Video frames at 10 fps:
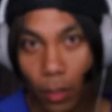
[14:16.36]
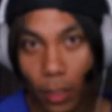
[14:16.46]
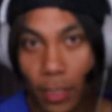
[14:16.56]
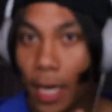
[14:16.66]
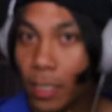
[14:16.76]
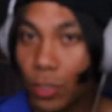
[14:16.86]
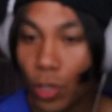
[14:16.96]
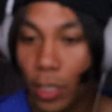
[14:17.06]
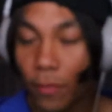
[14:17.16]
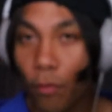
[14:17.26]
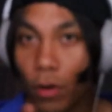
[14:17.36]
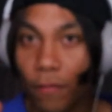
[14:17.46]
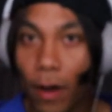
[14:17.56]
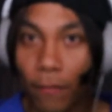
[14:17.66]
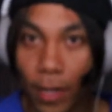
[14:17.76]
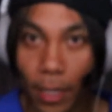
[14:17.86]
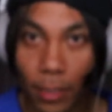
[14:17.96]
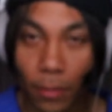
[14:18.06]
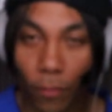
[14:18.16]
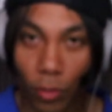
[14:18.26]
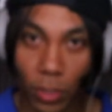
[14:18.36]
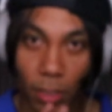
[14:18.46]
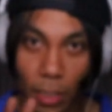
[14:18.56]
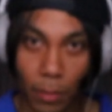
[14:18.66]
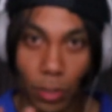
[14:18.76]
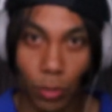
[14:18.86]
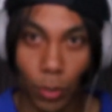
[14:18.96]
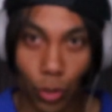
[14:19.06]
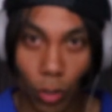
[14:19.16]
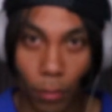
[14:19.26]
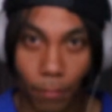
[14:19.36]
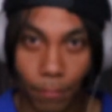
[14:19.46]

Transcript: It takes 30 to 45 days for a semen to mature.